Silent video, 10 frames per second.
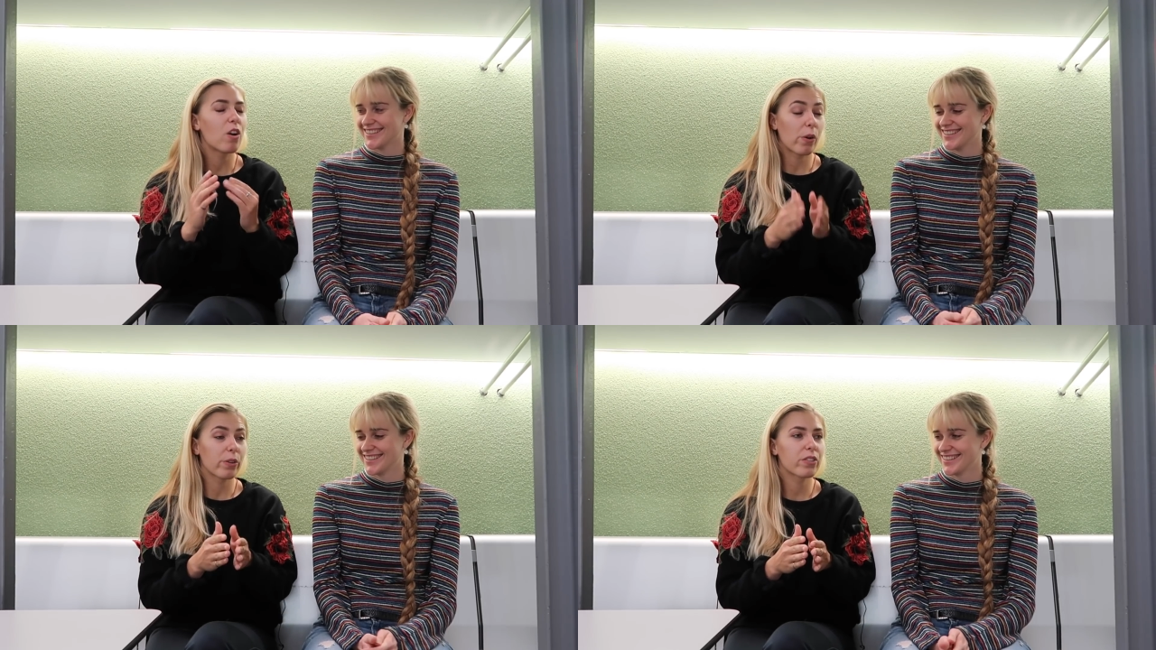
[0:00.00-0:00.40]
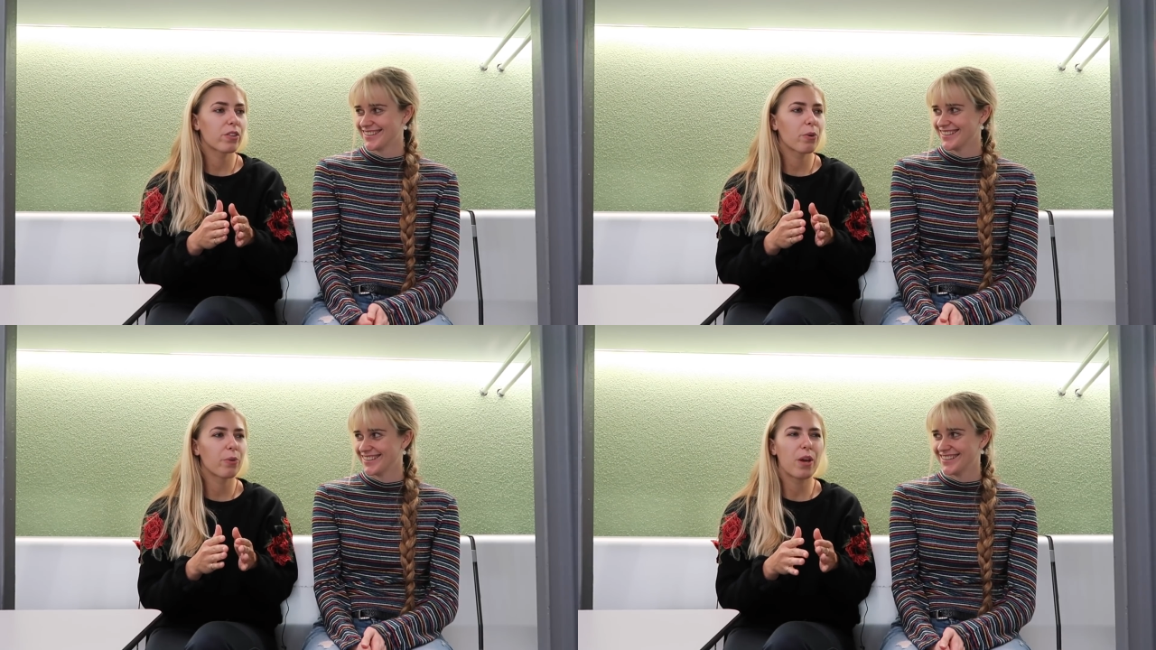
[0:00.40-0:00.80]
Speaker 1: And
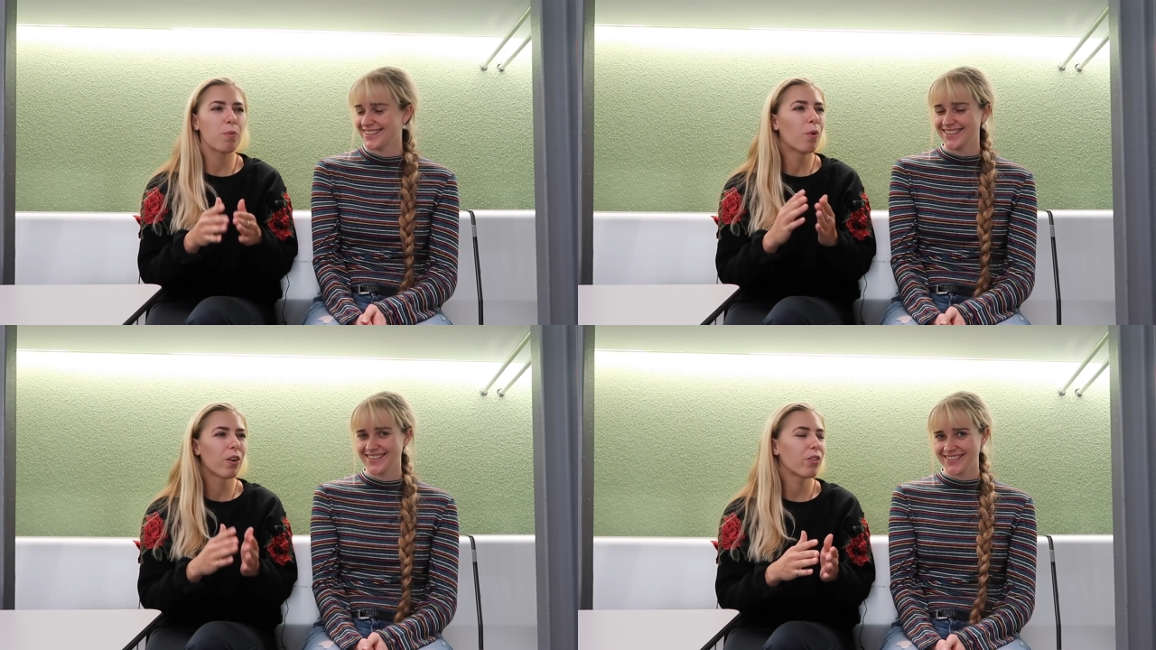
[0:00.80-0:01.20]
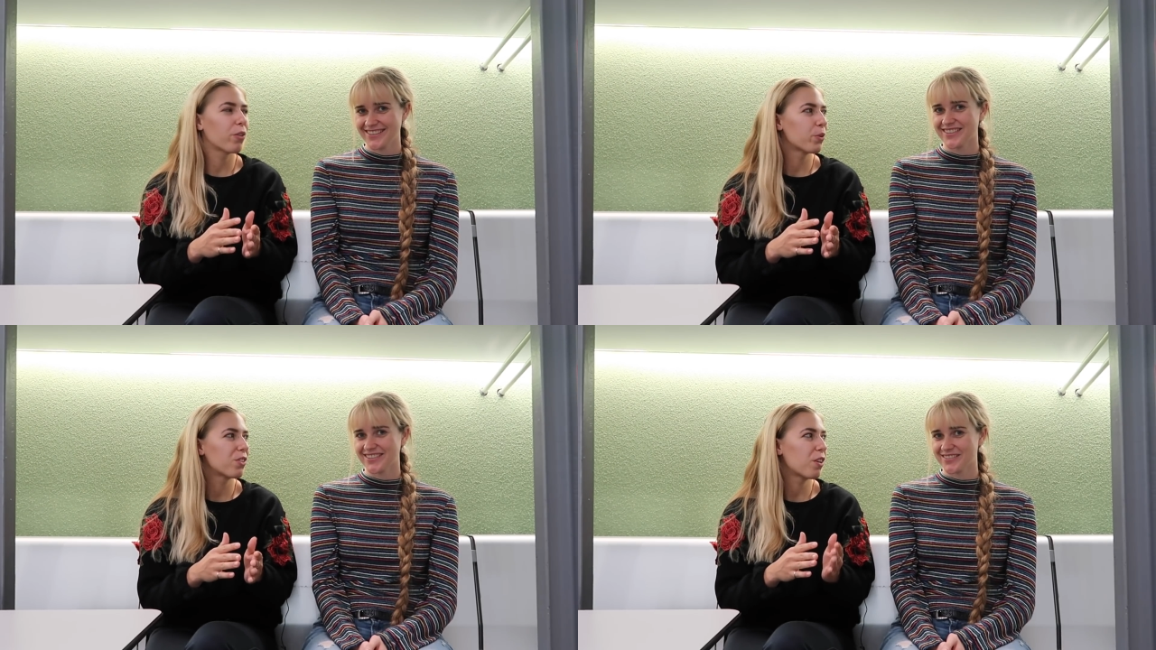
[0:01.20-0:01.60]
also, they weren't
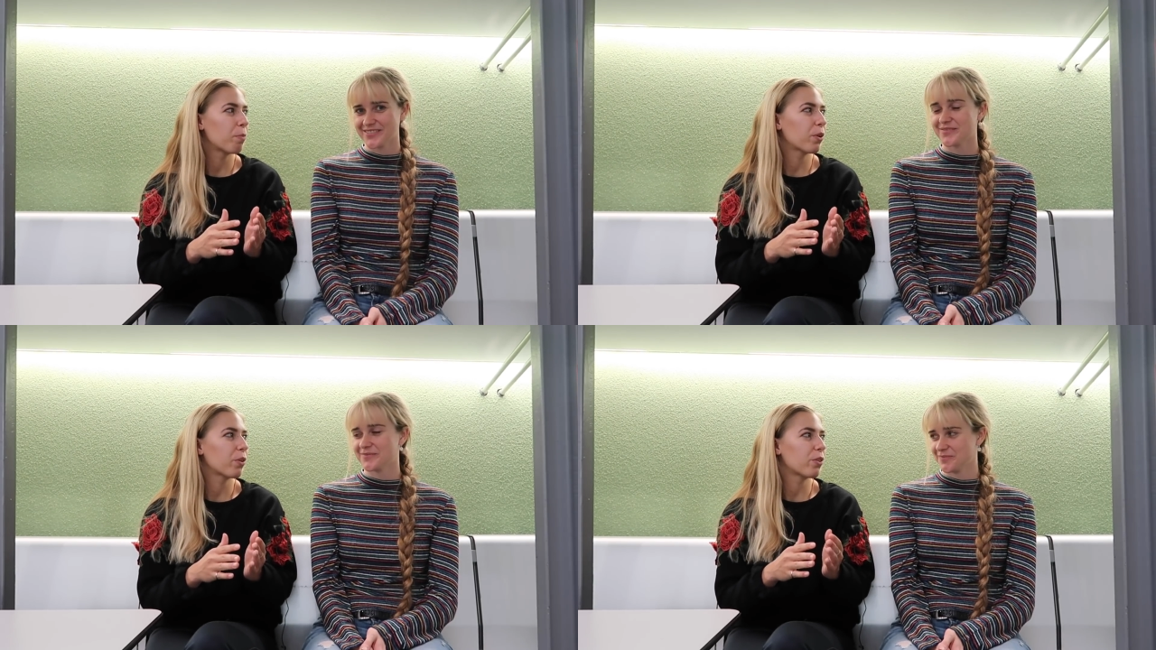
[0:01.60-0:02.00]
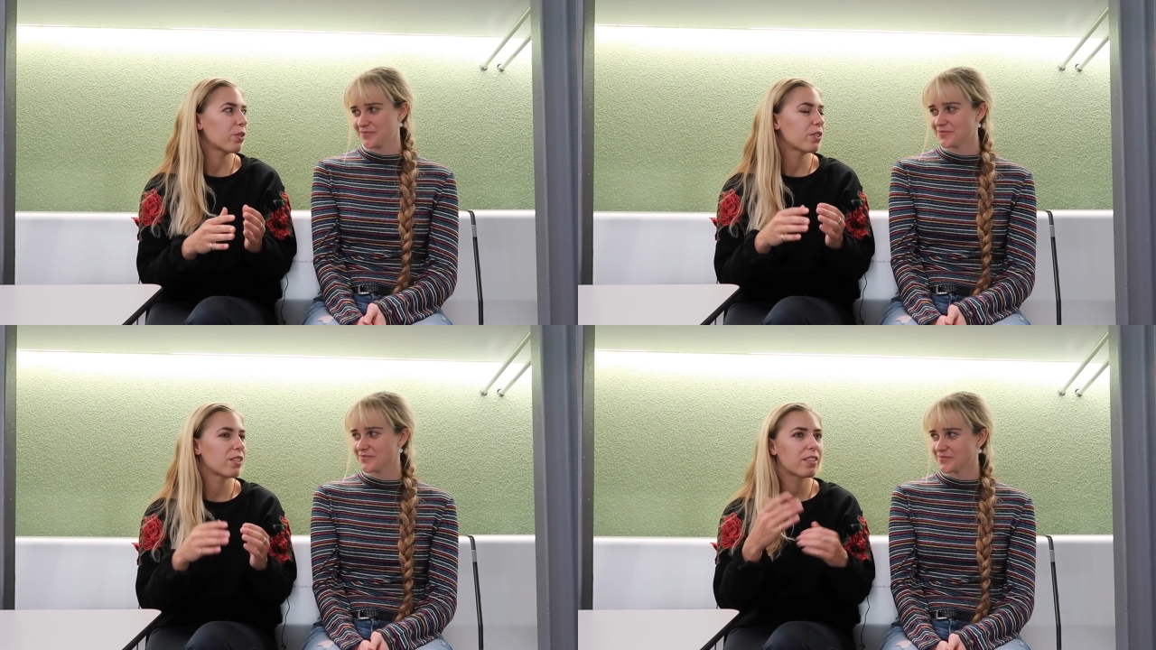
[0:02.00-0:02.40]
those
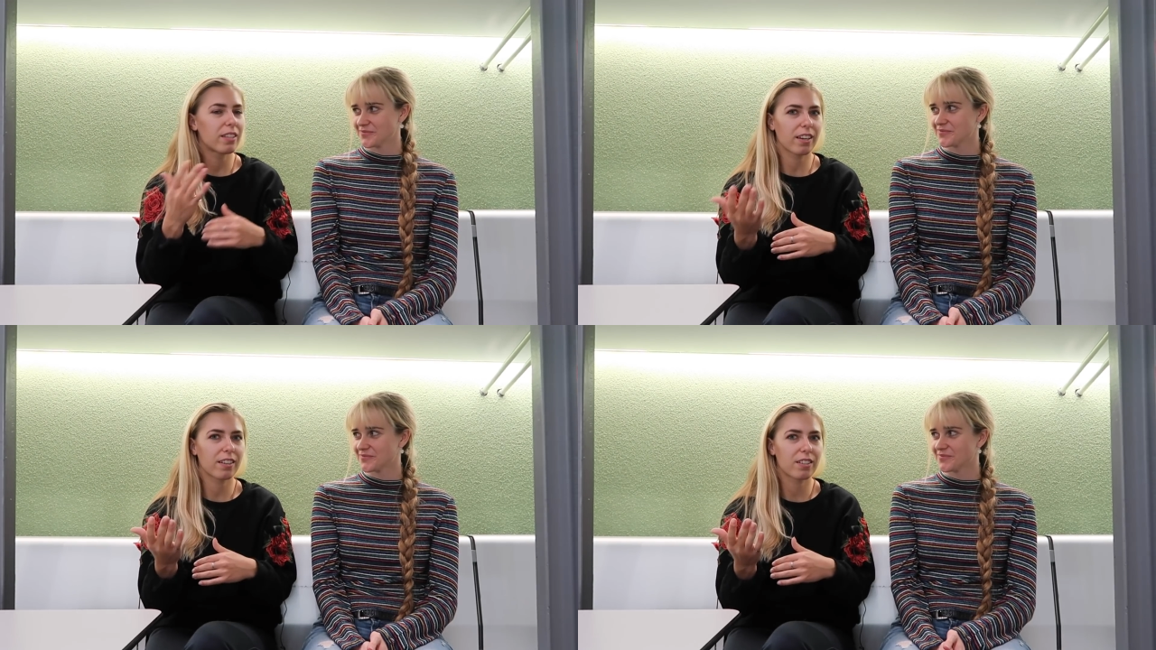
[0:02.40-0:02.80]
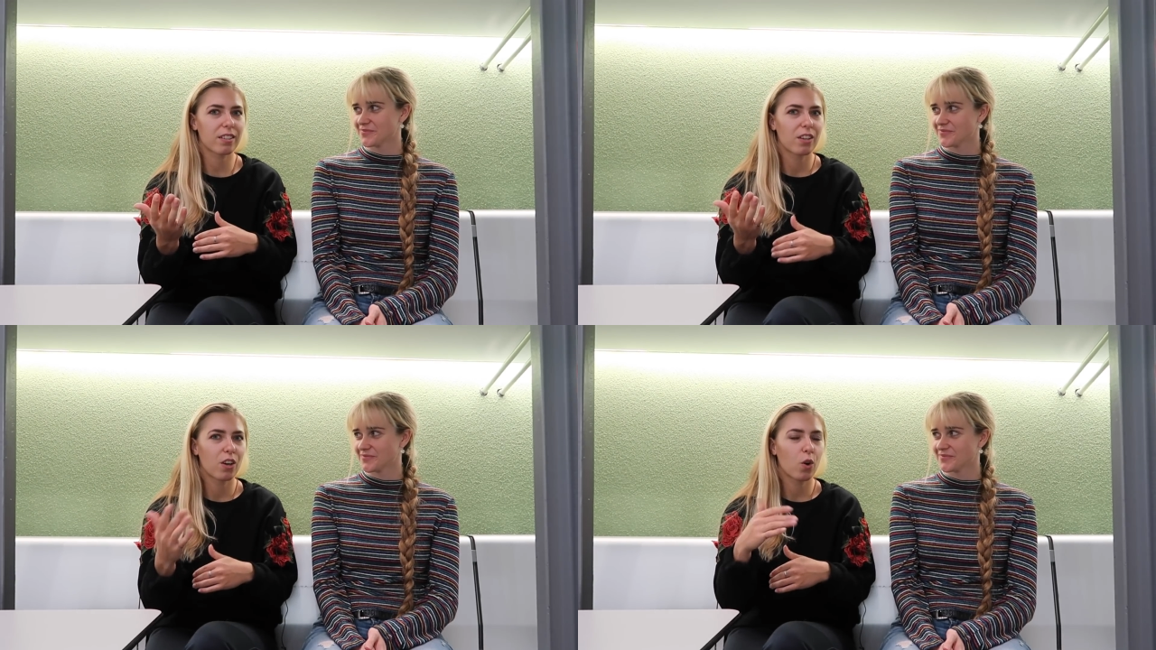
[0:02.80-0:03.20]
typical
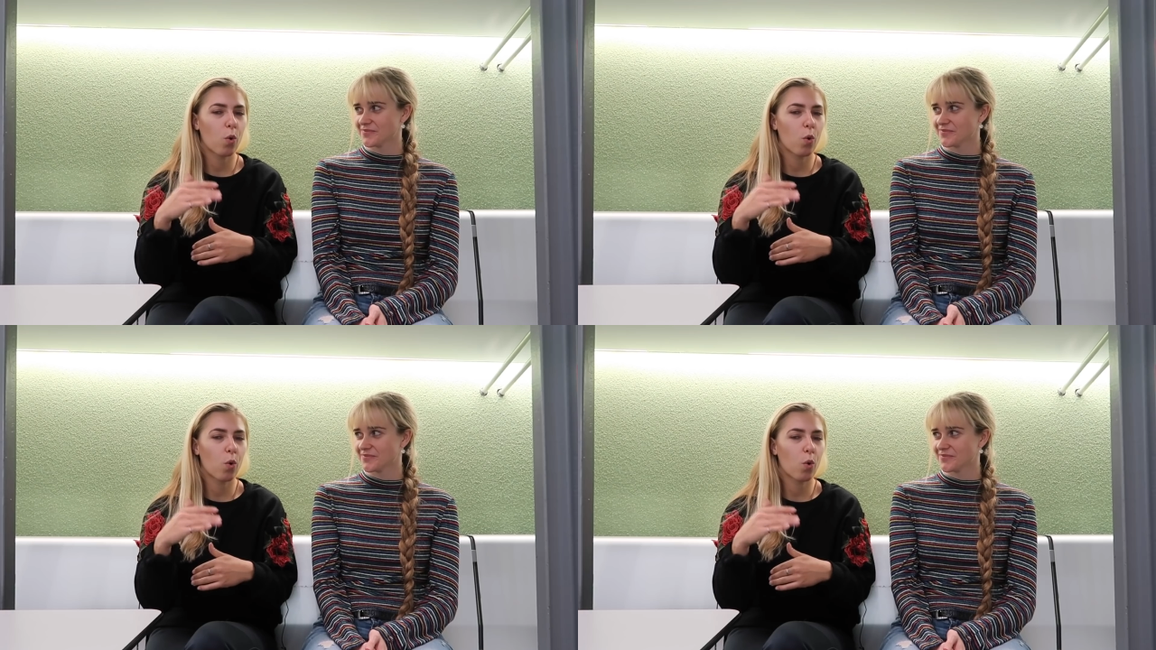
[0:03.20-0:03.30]
six